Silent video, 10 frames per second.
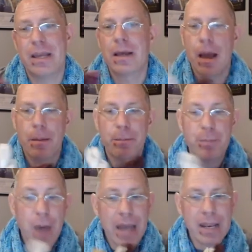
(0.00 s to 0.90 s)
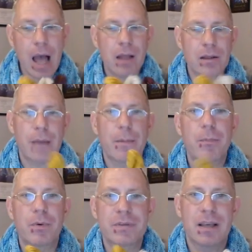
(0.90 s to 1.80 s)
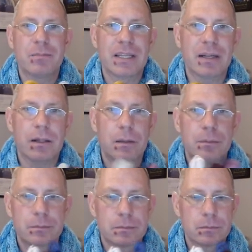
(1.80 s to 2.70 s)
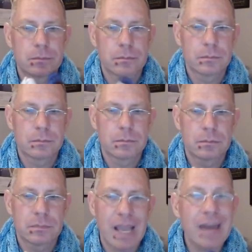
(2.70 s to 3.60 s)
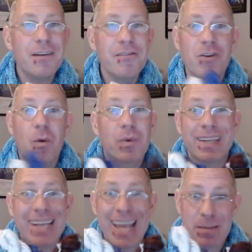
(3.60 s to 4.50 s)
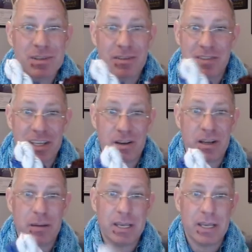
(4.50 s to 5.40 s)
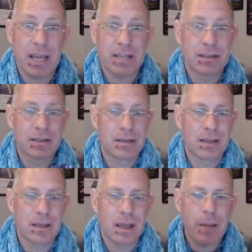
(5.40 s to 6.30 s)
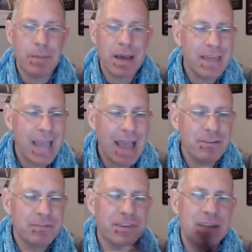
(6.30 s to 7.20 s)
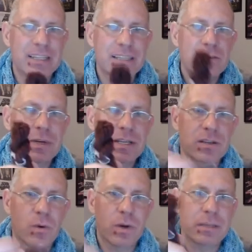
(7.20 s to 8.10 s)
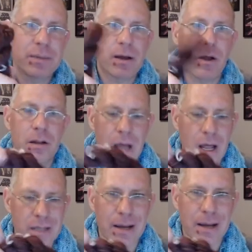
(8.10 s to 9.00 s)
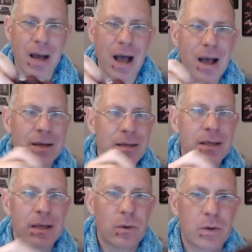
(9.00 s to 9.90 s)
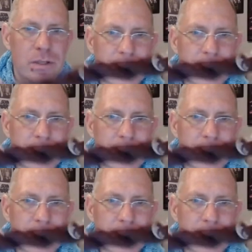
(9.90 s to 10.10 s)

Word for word: but I'll come up with some little... I don't even know what the names of these are going to be yet. Um, I th have a feeling this one is going to be called Adama, which means